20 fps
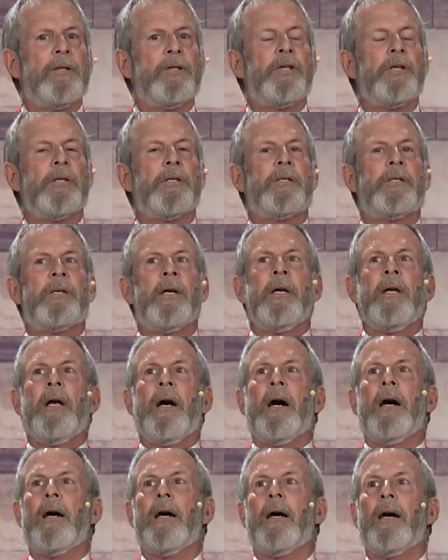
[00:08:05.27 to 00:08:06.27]
just
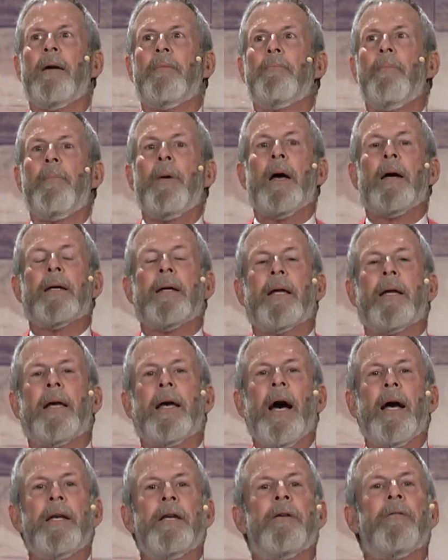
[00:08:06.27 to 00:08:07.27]

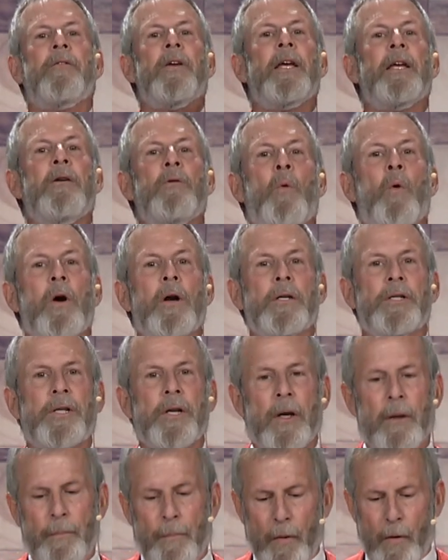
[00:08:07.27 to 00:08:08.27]
kind of in
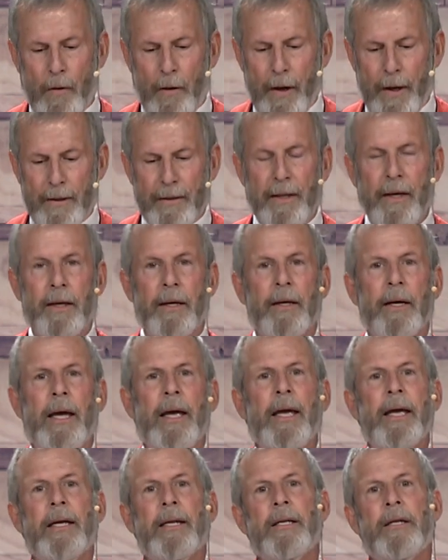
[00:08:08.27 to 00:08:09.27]
worship or at the
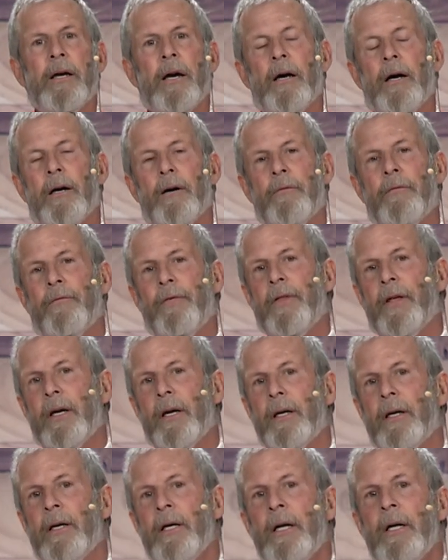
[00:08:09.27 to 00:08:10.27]
end of
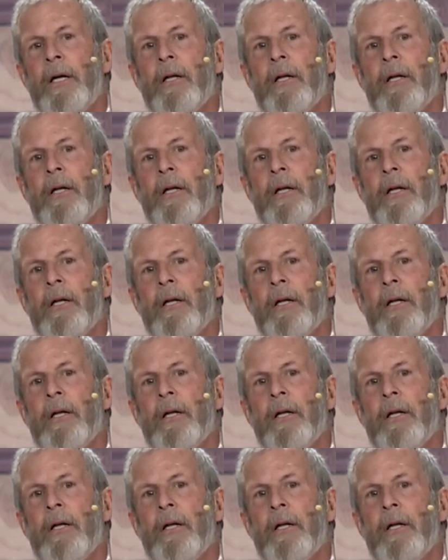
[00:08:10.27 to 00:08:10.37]
the